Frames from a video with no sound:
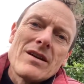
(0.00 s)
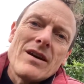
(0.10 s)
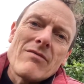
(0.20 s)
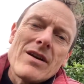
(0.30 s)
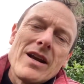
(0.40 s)

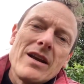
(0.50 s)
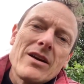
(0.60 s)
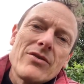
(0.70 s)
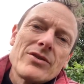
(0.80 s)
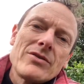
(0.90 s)
I really
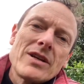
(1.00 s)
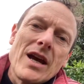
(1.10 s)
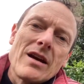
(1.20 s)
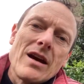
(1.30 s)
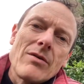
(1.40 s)
encourage you to
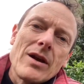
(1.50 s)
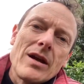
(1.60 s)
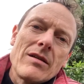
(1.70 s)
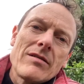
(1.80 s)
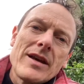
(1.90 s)
get
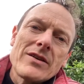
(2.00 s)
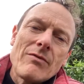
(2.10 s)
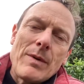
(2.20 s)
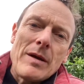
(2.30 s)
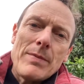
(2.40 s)
going. Thanks
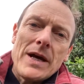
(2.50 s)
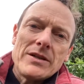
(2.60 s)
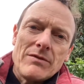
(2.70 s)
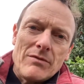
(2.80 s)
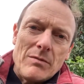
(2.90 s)
for being
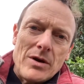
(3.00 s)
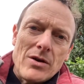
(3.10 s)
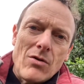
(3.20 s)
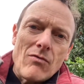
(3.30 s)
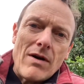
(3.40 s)
patient with my
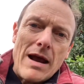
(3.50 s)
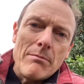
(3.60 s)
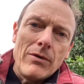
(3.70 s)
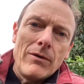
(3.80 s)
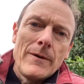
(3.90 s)
long
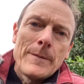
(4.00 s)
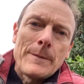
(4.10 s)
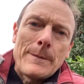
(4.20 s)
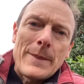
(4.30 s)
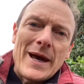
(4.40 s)
ramble,
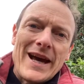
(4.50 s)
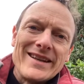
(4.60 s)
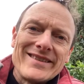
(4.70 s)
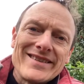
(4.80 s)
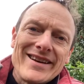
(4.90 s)

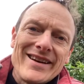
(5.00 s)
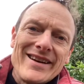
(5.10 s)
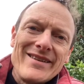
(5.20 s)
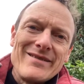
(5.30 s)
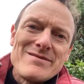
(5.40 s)
and
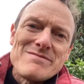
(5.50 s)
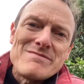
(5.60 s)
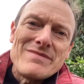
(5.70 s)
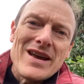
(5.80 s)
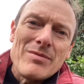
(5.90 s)

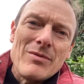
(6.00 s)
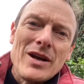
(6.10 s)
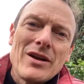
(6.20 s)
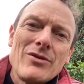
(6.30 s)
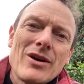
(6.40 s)
maybe
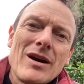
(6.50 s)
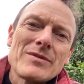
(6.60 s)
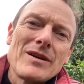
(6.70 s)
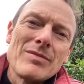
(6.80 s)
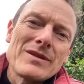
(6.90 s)
we can hook up
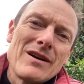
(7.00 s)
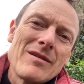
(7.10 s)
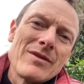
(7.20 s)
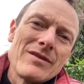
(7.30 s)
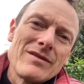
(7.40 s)

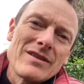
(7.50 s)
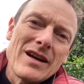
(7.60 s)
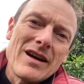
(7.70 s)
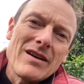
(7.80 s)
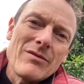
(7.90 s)
sometime, and
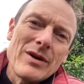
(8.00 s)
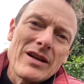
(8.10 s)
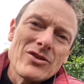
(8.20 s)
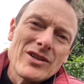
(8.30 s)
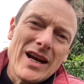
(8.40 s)
we
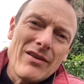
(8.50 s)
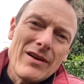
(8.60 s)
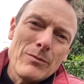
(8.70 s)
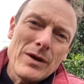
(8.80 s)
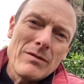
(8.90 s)
can share a
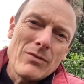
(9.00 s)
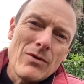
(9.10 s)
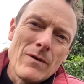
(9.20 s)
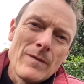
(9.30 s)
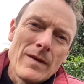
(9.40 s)
little bit
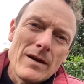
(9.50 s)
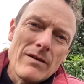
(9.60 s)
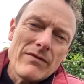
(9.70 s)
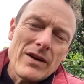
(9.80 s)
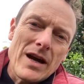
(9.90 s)
more
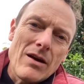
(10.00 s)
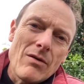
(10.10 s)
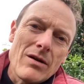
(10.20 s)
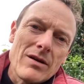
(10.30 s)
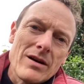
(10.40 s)
of
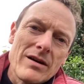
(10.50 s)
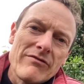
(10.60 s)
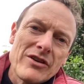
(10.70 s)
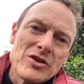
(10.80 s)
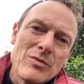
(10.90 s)
our
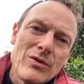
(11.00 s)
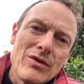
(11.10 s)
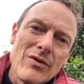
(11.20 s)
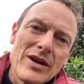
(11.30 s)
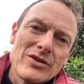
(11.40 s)
vegetable
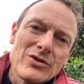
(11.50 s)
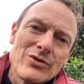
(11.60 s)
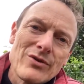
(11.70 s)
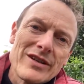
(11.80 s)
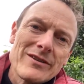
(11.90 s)
growing
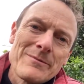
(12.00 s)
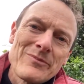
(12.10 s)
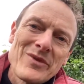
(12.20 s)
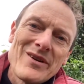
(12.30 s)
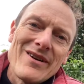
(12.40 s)
stories.
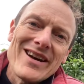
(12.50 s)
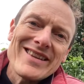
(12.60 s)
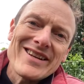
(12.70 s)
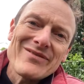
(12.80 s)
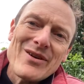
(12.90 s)
All right,
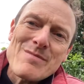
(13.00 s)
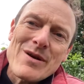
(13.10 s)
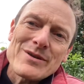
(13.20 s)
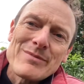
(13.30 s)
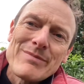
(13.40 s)
thanks very
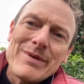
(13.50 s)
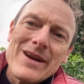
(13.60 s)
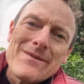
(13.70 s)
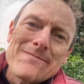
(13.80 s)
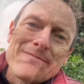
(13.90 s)
much.
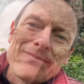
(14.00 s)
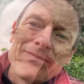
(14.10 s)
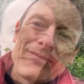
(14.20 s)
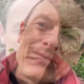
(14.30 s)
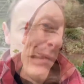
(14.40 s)
Bye. Yeah,
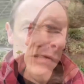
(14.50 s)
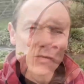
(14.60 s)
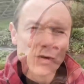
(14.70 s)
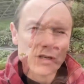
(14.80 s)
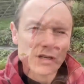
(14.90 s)
sorry, I
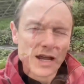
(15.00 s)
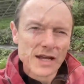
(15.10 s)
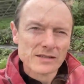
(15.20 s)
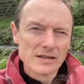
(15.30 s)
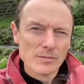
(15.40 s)
just wanted to
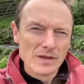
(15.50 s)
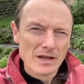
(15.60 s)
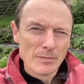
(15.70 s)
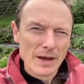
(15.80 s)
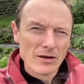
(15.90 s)
add
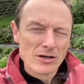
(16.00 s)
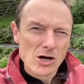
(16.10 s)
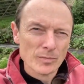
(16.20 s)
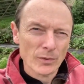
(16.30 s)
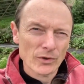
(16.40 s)
something about
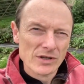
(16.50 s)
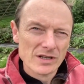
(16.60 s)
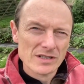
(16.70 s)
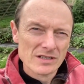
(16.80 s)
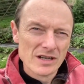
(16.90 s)
cardboard.
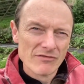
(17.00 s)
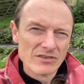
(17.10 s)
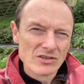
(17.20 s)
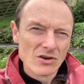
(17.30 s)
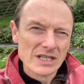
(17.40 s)
Is if
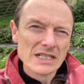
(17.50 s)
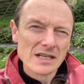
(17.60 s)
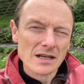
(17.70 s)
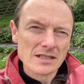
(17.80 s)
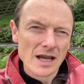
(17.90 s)
it's got any
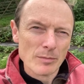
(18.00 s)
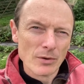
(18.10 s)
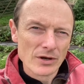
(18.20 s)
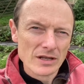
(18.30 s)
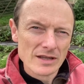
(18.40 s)

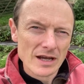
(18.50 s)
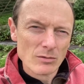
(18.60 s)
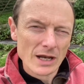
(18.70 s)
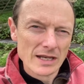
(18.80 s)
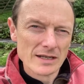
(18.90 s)
sellotape on it, that
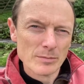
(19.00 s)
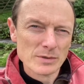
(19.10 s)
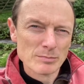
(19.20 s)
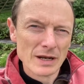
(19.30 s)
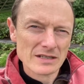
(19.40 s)
will end up
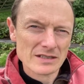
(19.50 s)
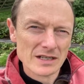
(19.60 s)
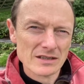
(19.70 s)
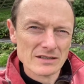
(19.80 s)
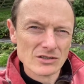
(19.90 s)
as
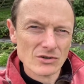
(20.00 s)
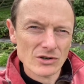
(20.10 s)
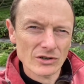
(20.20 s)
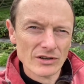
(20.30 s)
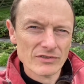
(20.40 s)
plastic in the
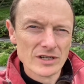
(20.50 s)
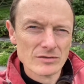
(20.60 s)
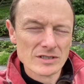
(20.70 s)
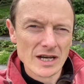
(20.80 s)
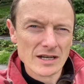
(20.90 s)
soil if you
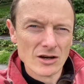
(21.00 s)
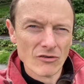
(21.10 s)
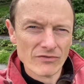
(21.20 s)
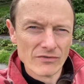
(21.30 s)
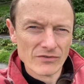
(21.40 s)
don't take it
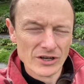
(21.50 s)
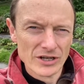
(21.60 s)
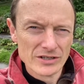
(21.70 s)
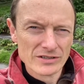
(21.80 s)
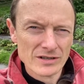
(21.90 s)
off
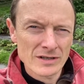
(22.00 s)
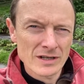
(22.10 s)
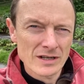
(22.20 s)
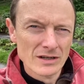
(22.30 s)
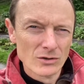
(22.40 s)
first.
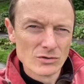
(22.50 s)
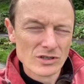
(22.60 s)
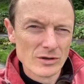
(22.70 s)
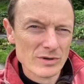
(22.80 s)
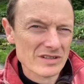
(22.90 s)

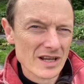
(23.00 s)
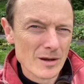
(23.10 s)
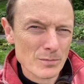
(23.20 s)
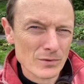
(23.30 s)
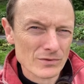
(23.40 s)
Also with
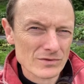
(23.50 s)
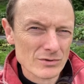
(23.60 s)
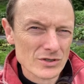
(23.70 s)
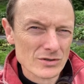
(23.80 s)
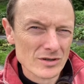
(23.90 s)
staples,
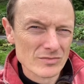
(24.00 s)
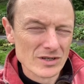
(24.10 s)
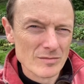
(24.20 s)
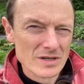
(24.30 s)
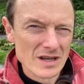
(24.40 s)
which you
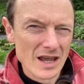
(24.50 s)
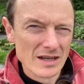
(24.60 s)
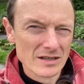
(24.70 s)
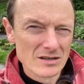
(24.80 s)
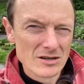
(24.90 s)
sometimes
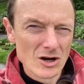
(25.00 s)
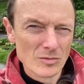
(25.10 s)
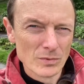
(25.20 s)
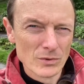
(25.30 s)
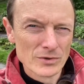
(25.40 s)
get in
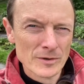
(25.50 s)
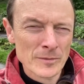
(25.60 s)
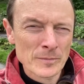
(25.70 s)
cardboard.